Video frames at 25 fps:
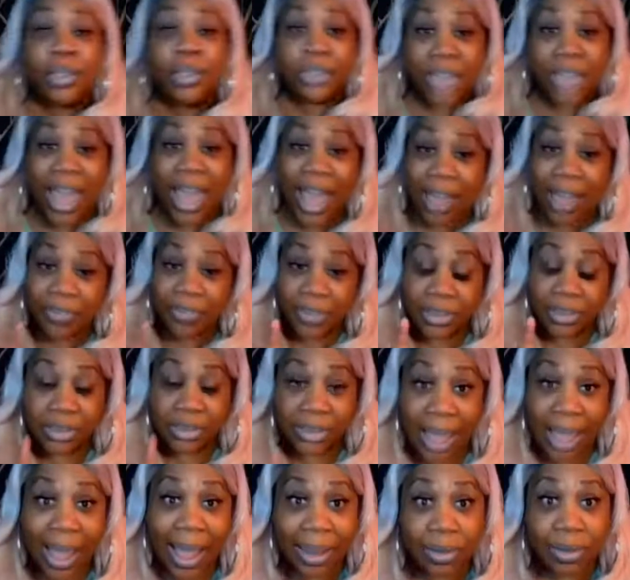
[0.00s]
haven't
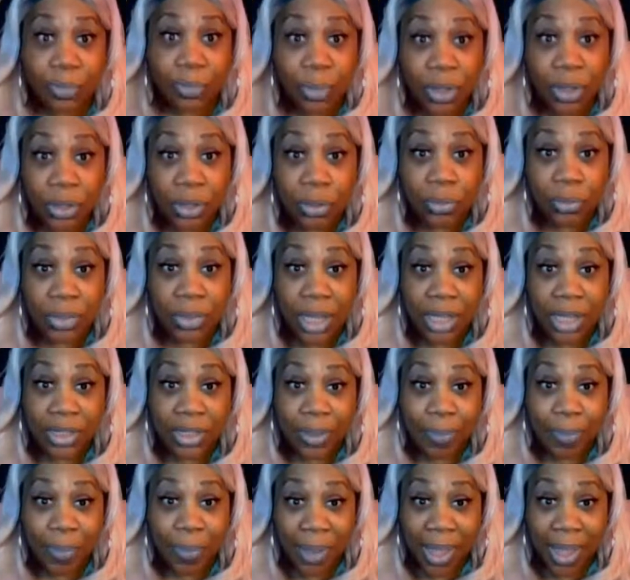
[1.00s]
gotten where you need to
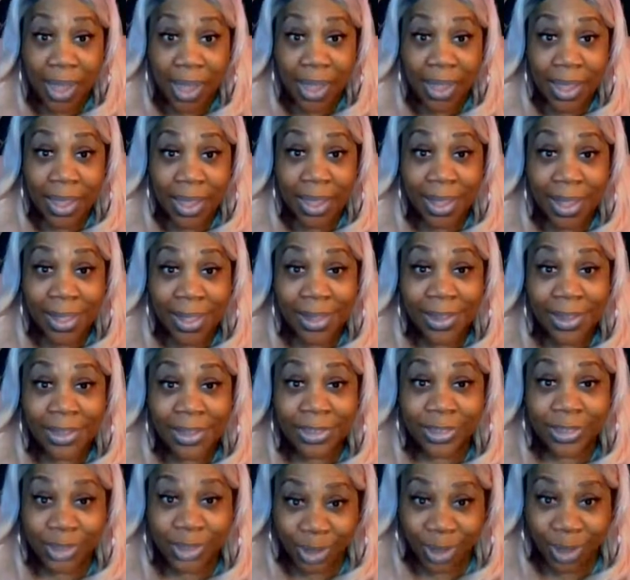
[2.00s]
be,
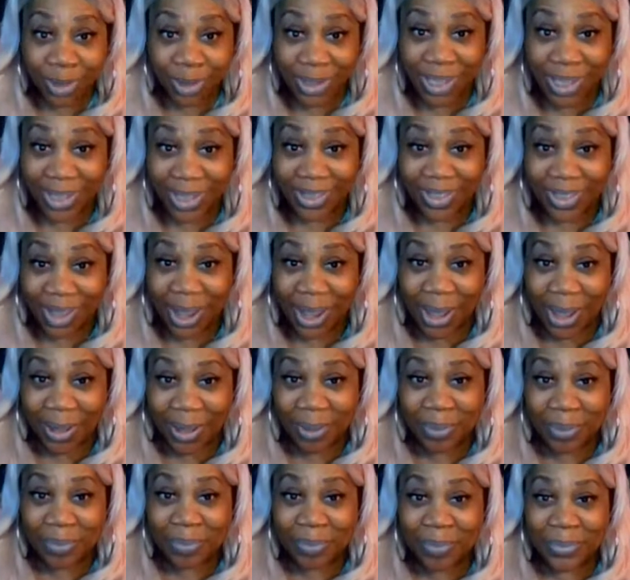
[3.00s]
you'll get there.
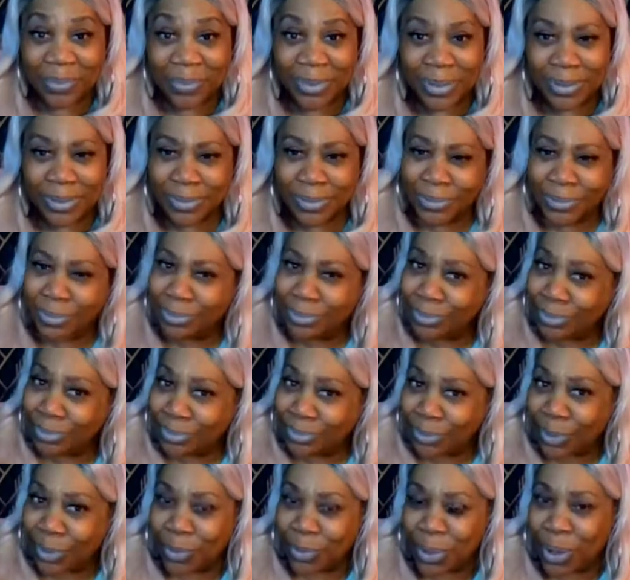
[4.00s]

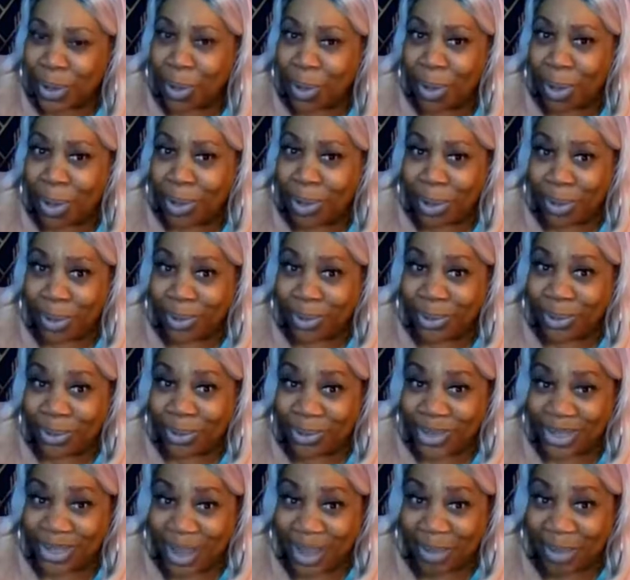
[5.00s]
We all go through
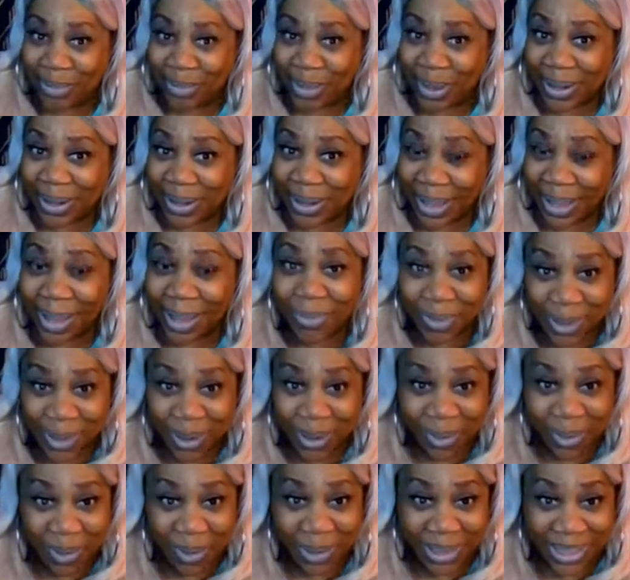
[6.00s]
something and we
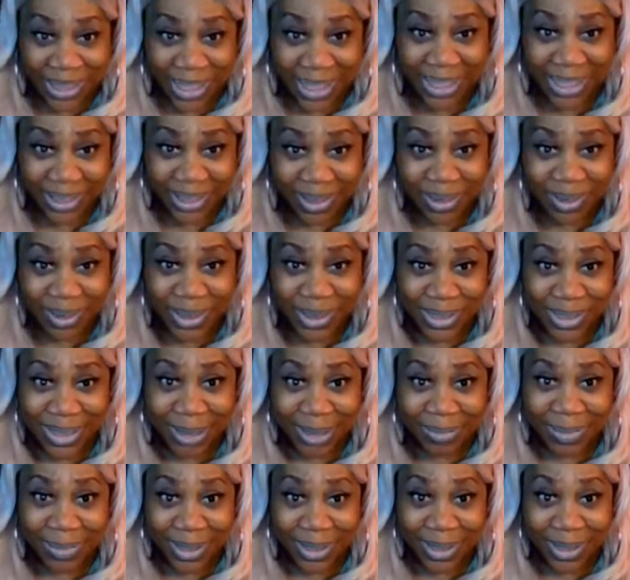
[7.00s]
all get through
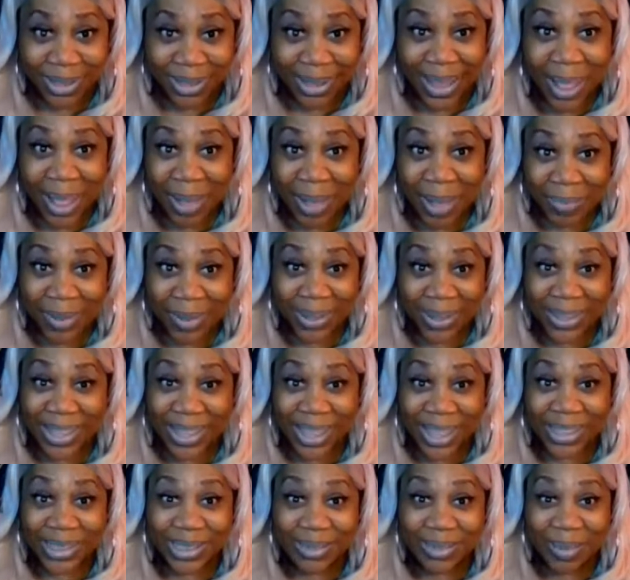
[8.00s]
something. But
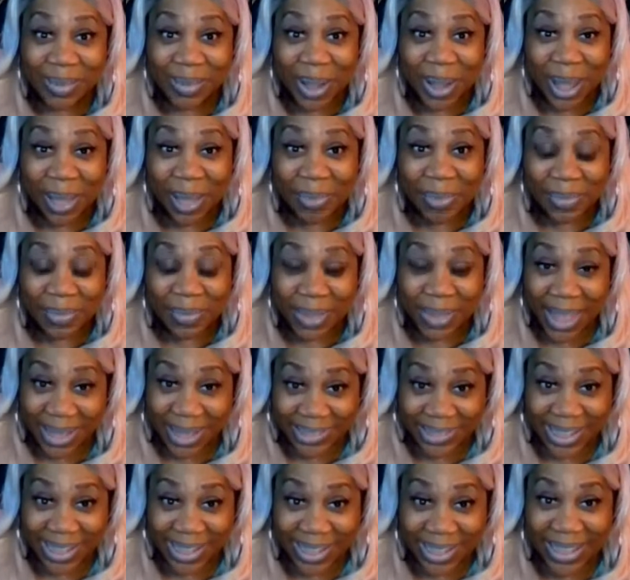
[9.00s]
guess what? At
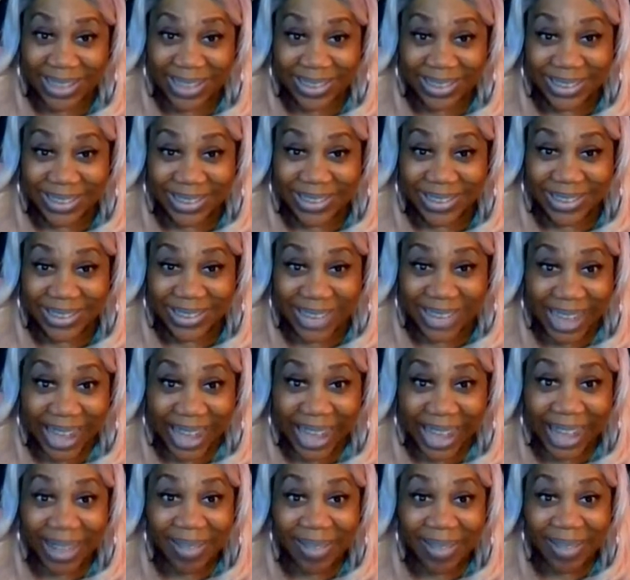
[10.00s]
the end of the
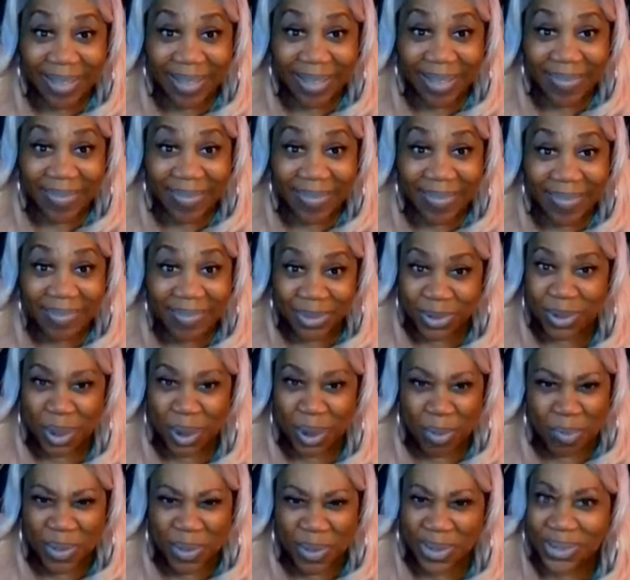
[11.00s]
day, you're going to
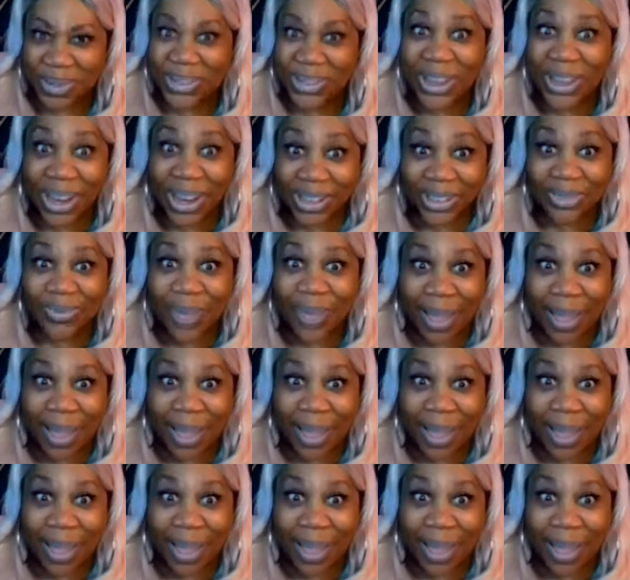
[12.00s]
be just fine.